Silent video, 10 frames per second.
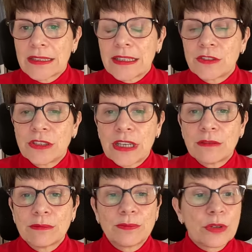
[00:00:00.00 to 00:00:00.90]
that you
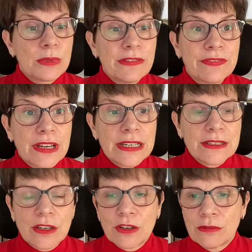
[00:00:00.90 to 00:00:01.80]
can probably
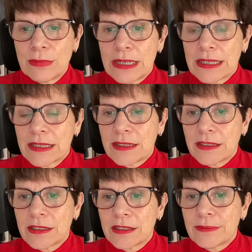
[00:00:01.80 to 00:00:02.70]
find on my
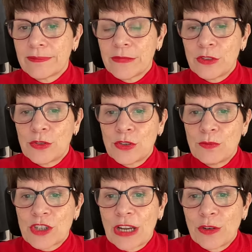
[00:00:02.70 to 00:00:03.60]
um,
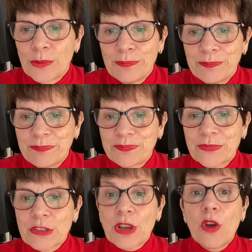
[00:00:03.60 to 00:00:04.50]
YouTube channel.
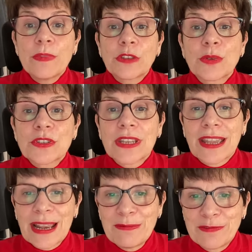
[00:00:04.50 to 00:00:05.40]
So I hope that was
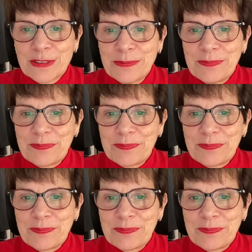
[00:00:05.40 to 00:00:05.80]
helpful.